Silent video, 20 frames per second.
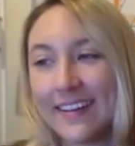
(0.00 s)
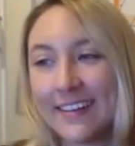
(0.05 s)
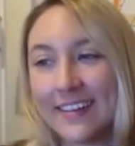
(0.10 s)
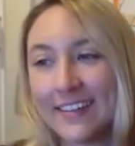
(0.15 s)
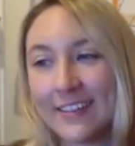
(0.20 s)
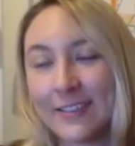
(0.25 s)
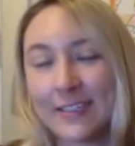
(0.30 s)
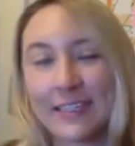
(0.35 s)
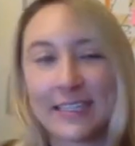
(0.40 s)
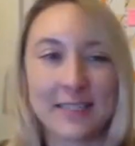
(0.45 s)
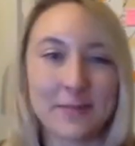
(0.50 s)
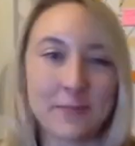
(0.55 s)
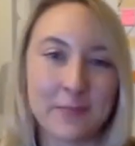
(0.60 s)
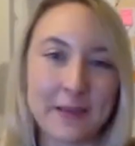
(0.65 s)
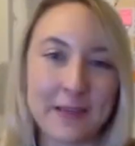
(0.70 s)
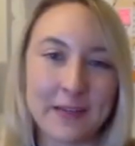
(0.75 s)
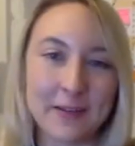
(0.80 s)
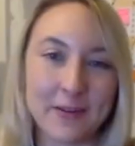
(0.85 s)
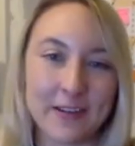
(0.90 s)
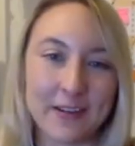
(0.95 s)
Oh, that's a
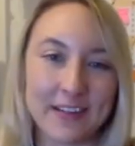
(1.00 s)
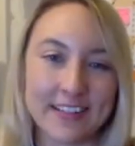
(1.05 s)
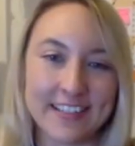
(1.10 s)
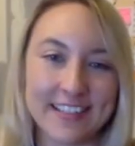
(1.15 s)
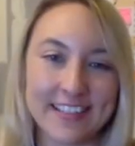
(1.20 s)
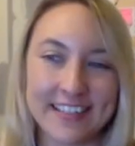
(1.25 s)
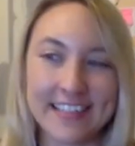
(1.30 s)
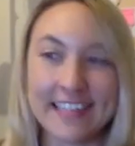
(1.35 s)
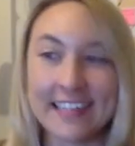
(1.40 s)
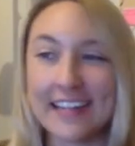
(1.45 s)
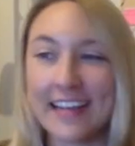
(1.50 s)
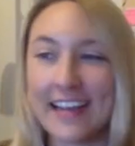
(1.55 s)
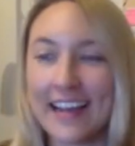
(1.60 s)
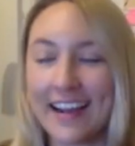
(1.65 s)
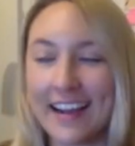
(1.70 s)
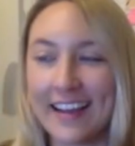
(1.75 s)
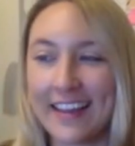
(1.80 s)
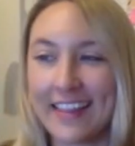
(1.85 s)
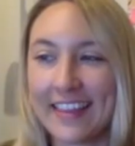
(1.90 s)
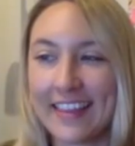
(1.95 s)
big question.
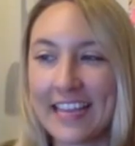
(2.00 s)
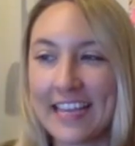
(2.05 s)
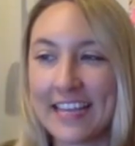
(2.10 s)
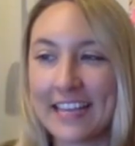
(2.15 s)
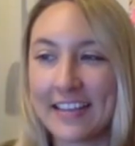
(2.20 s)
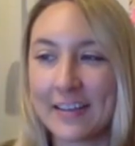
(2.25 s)
I think